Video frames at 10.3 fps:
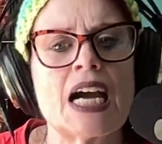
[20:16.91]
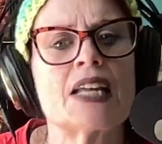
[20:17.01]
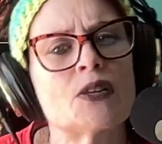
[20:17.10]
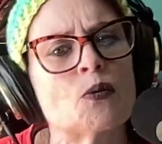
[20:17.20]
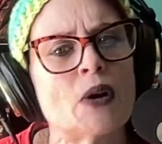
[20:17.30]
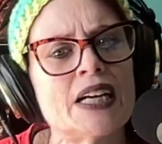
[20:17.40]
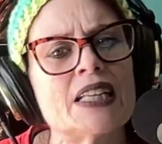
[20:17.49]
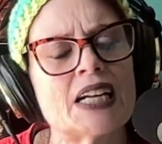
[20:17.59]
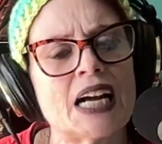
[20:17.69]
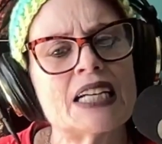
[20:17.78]
And the way
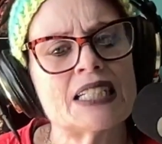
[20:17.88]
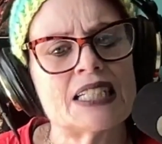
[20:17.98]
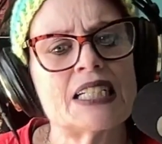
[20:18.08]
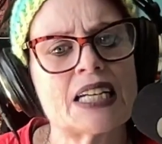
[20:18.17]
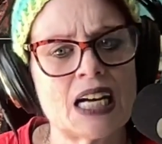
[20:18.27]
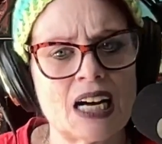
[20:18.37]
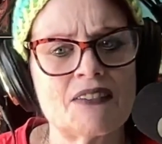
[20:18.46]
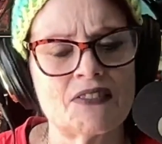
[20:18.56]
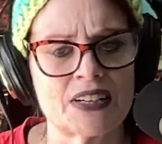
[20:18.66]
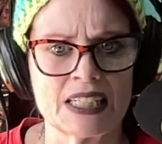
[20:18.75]
that I see
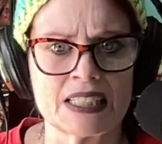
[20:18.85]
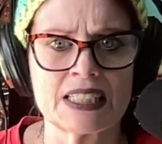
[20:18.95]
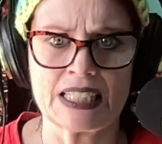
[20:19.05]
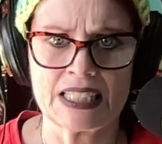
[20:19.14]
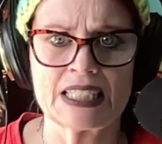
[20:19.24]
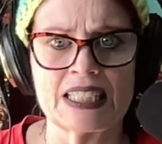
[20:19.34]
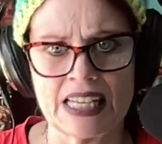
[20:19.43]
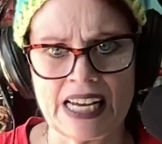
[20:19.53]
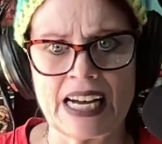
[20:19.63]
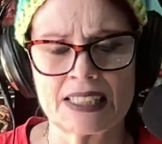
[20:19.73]
confidence is
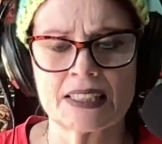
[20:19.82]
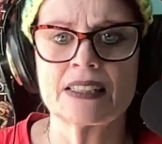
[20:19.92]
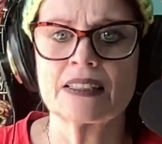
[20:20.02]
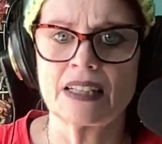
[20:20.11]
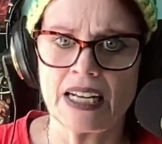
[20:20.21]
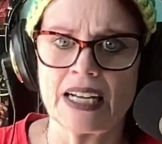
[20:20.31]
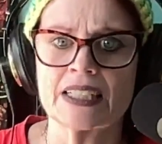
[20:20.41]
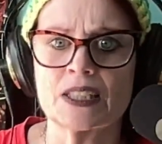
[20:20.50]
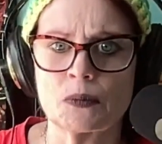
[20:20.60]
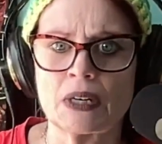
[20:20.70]
that
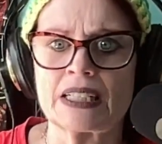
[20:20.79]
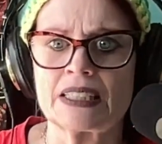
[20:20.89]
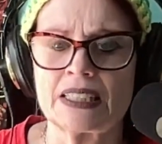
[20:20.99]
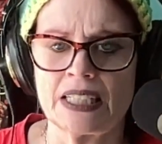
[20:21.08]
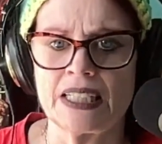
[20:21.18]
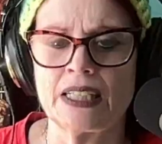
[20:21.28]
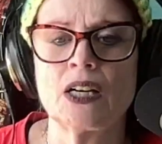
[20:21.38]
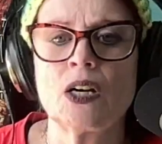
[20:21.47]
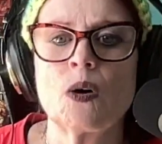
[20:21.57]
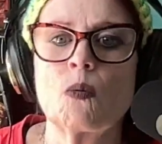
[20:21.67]
X, Y, Z.
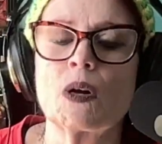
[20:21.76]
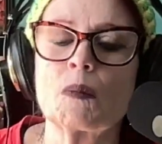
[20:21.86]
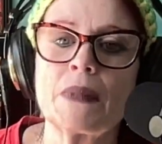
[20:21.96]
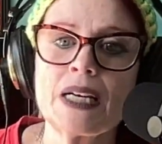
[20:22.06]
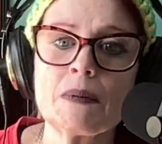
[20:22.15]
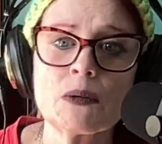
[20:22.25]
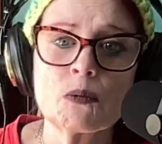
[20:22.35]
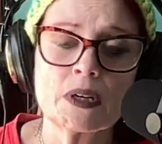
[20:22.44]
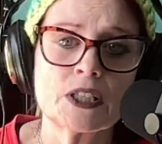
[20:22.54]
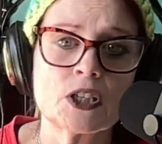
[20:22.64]
Well, maybe
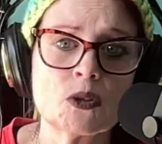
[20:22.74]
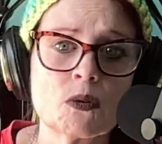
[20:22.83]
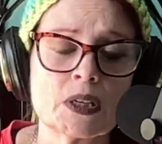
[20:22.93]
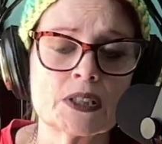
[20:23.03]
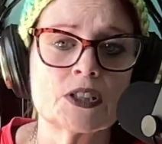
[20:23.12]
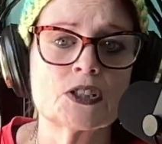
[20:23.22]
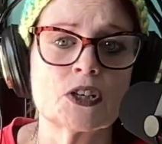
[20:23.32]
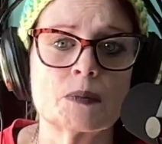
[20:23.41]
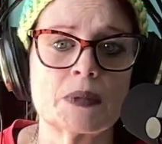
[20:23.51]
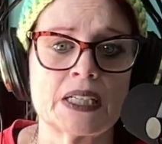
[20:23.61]
what you are
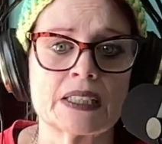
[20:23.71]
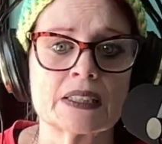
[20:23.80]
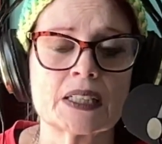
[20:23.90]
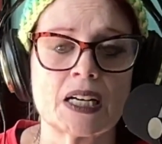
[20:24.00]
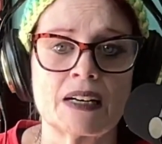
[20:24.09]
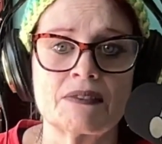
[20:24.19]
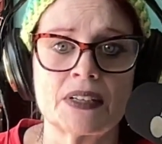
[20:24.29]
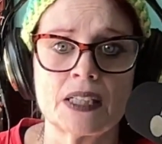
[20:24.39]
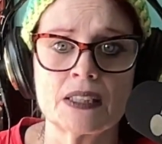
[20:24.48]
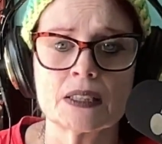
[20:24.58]
determining is
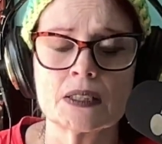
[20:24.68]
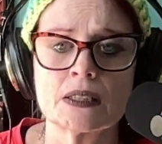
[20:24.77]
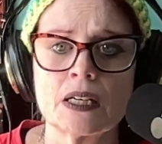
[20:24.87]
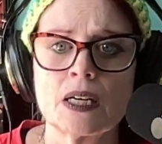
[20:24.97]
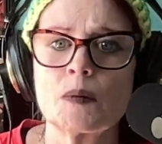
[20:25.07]
confidence.